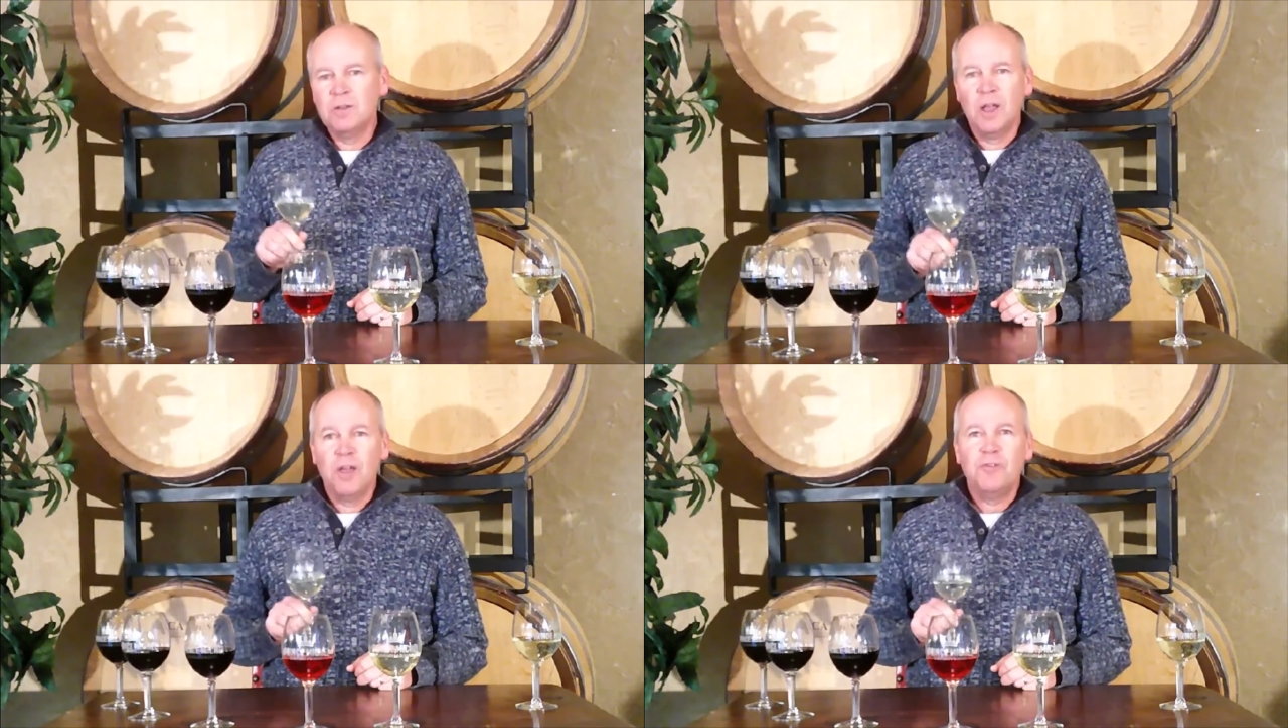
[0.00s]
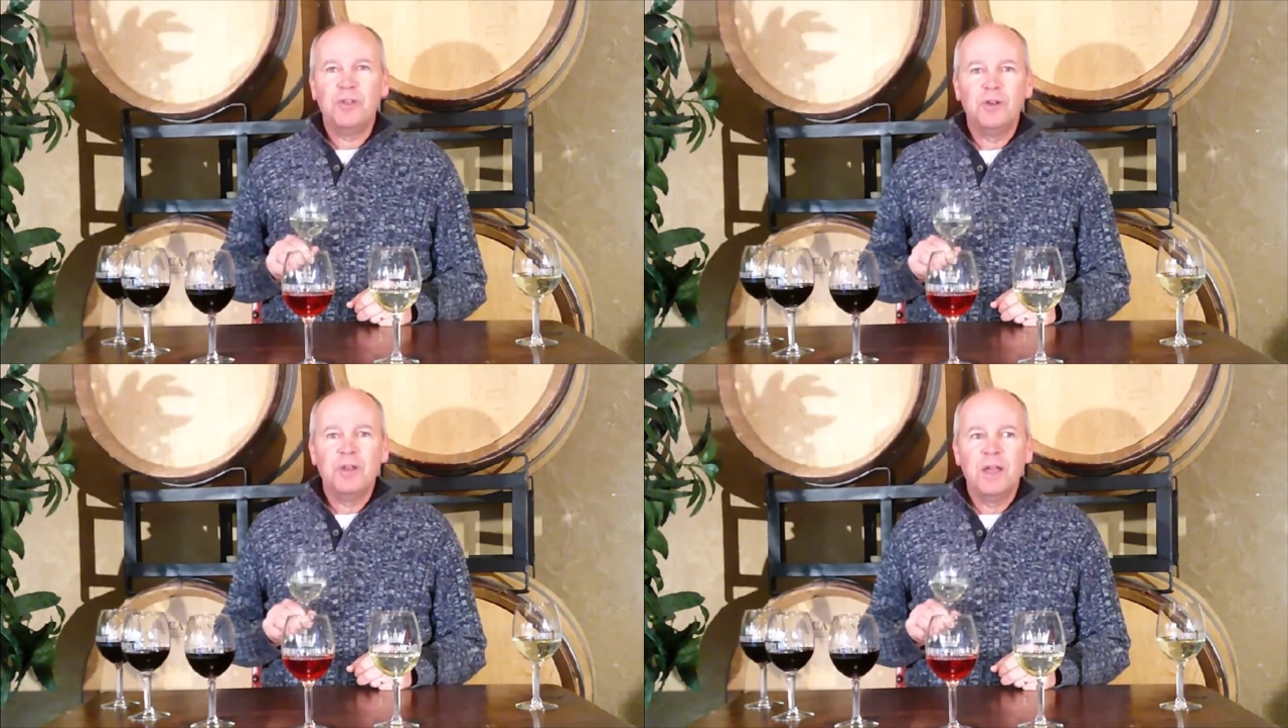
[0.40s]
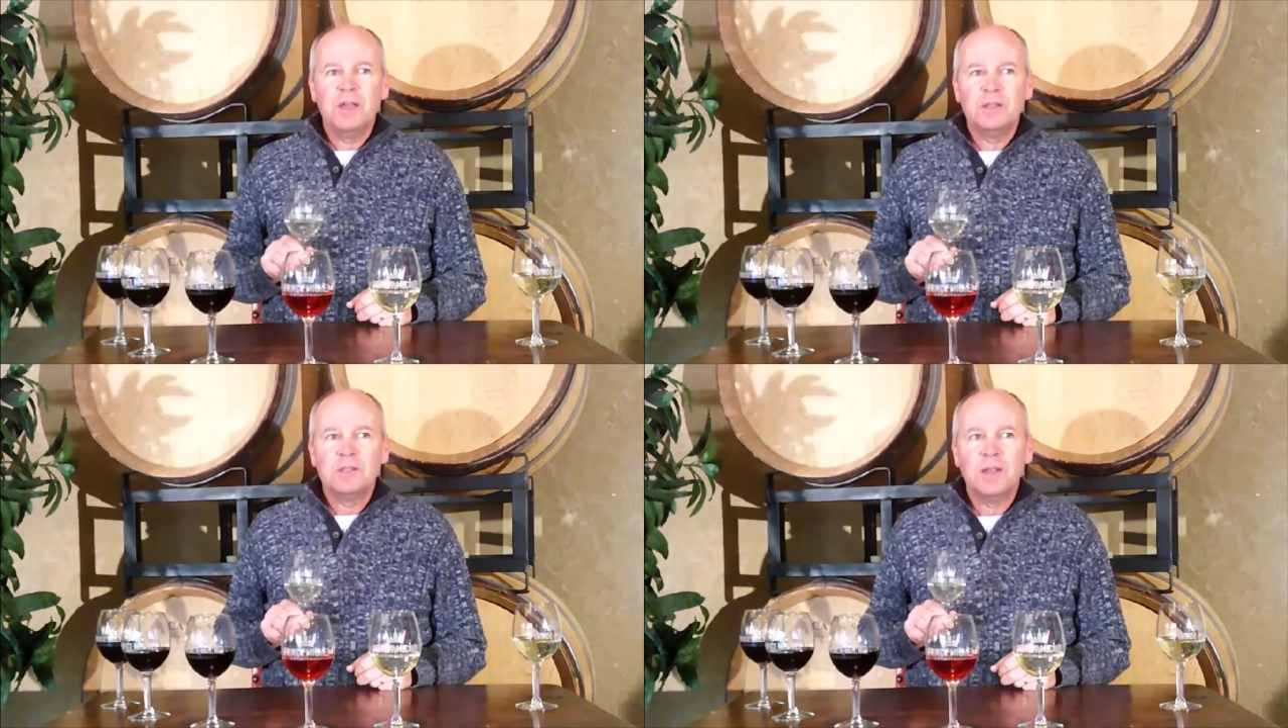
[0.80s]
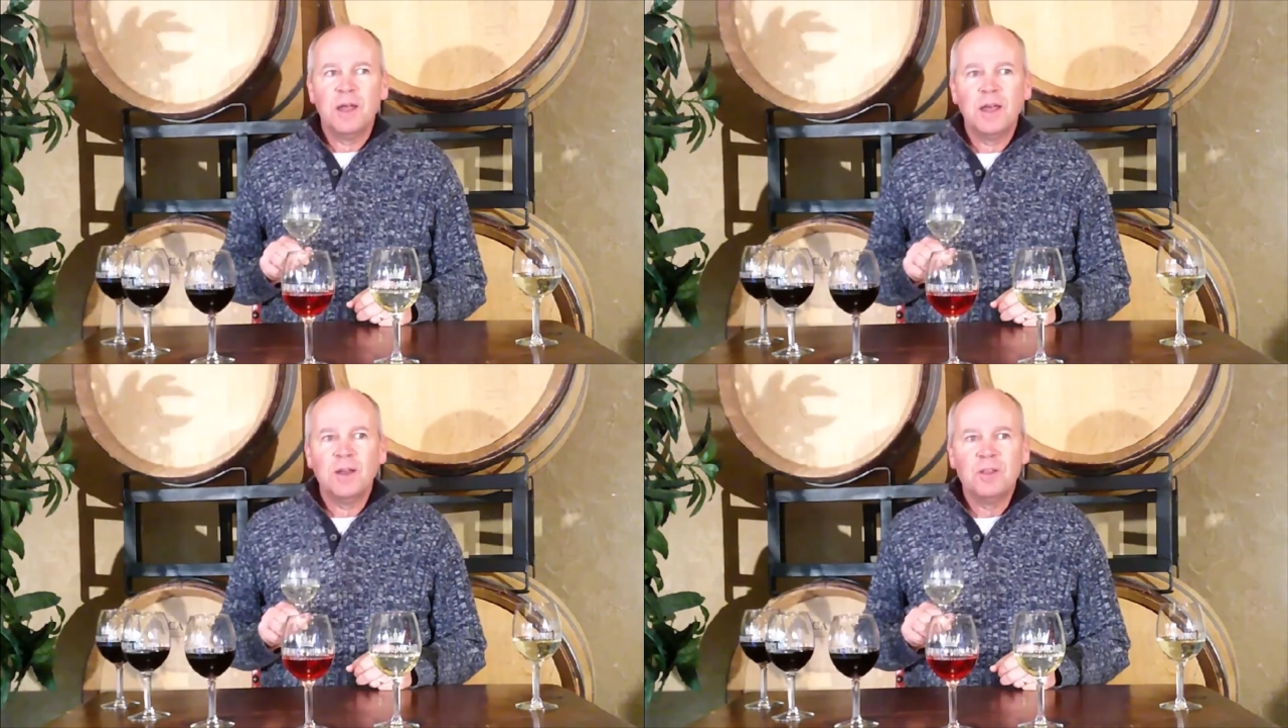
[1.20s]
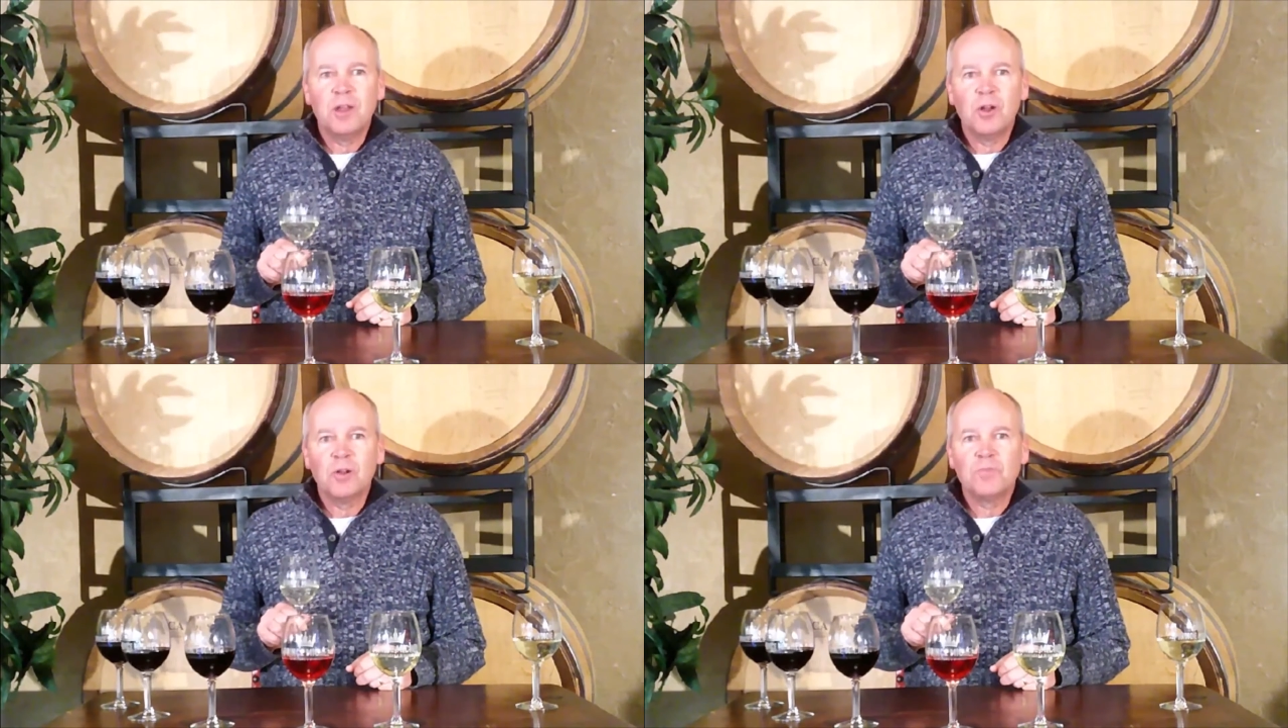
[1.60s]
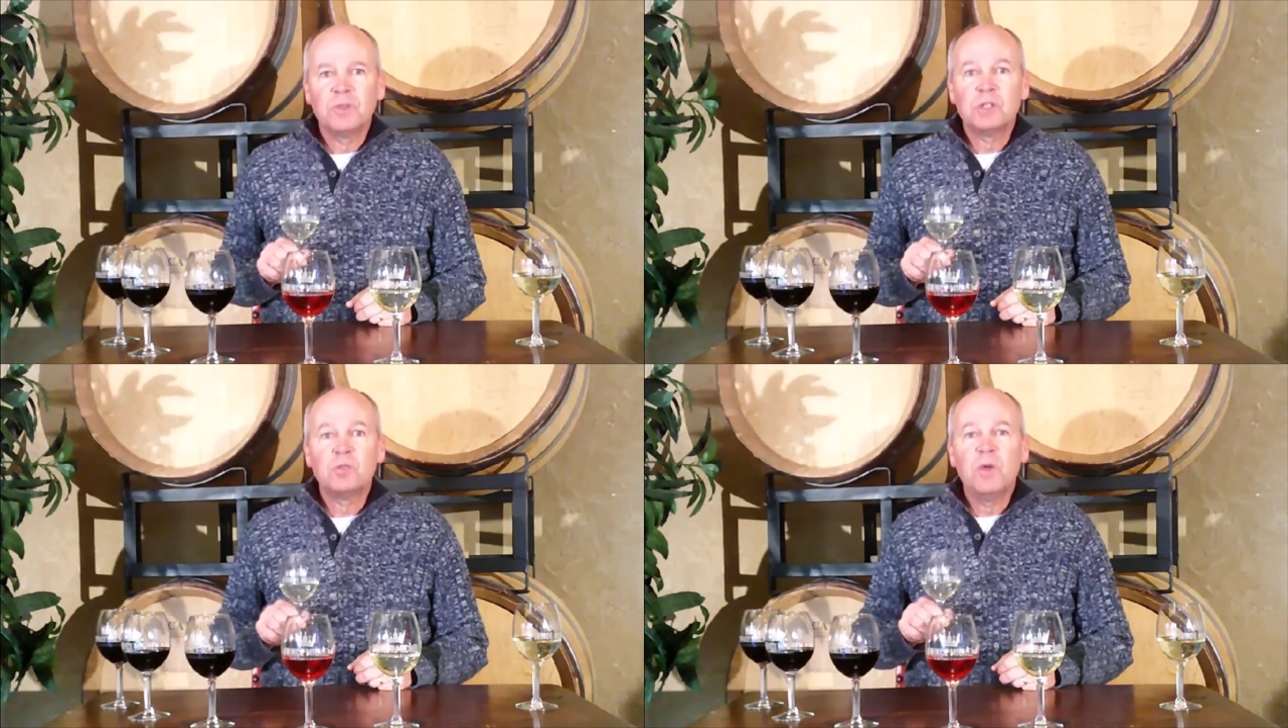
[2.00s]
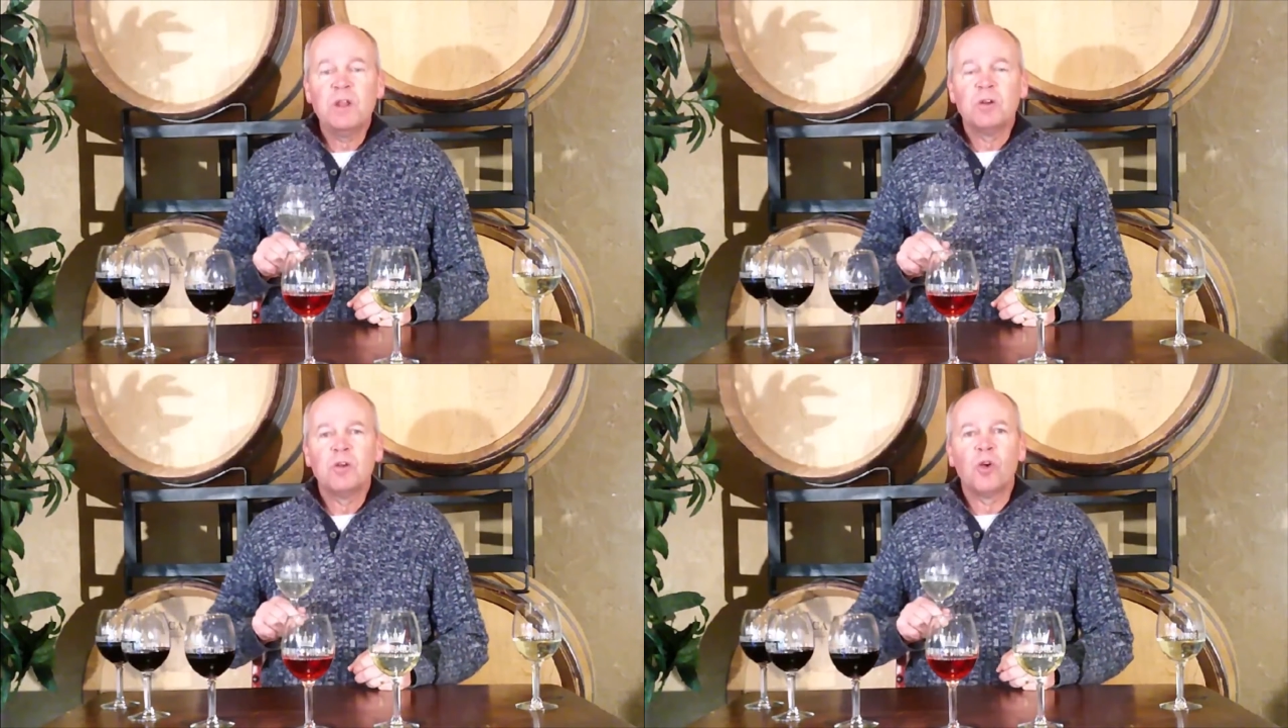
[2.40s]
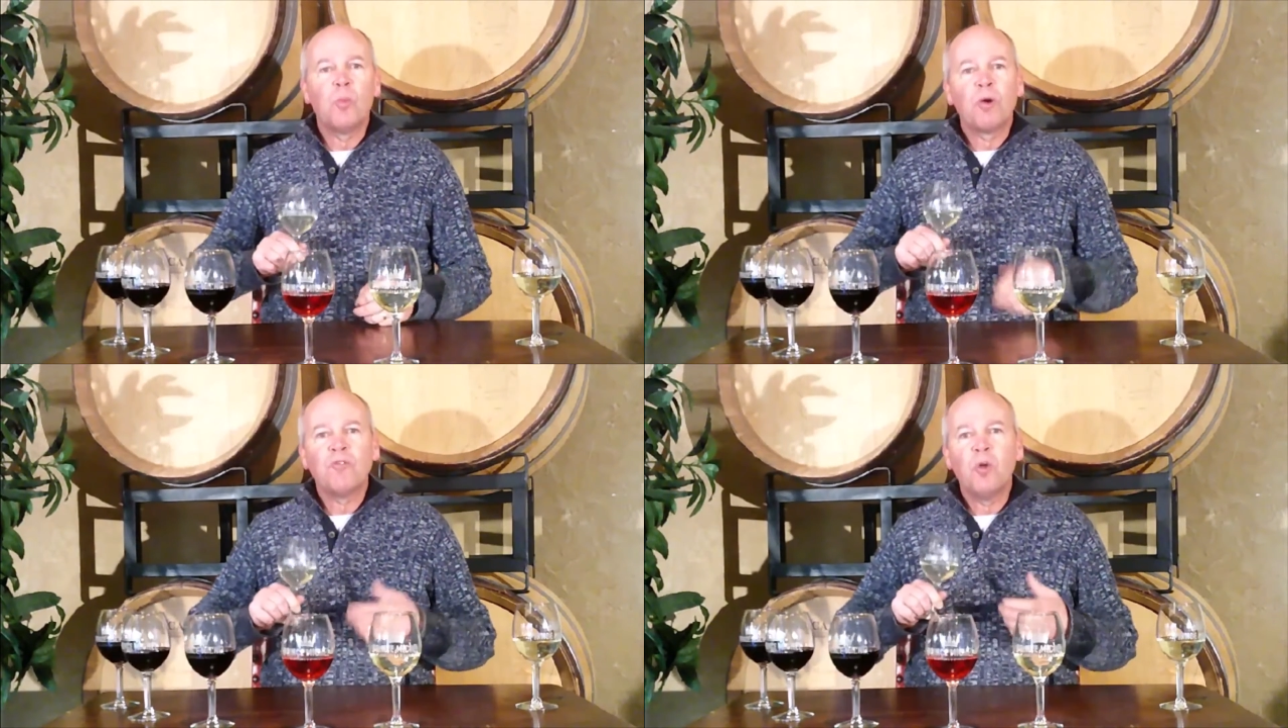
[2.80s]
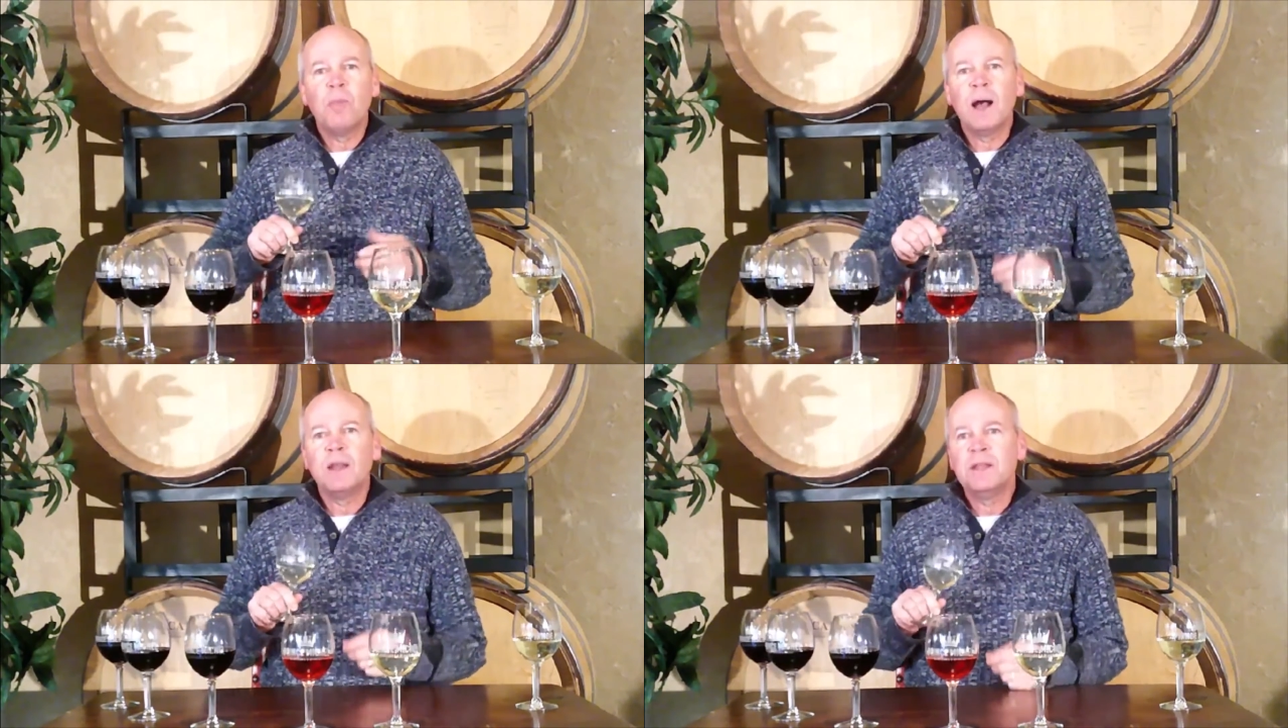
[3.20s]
Viogniers that are sweeter or more full-bodied.